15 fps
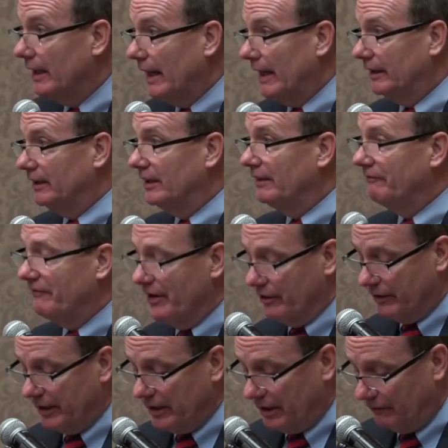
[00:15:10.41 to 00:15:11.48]
And in a
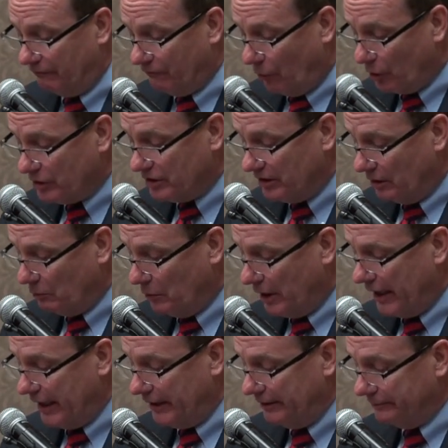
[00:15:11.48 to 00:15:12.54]
very unfortunate
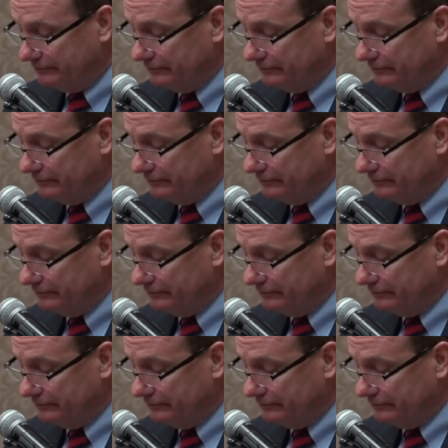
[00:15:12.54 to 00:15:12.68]
way,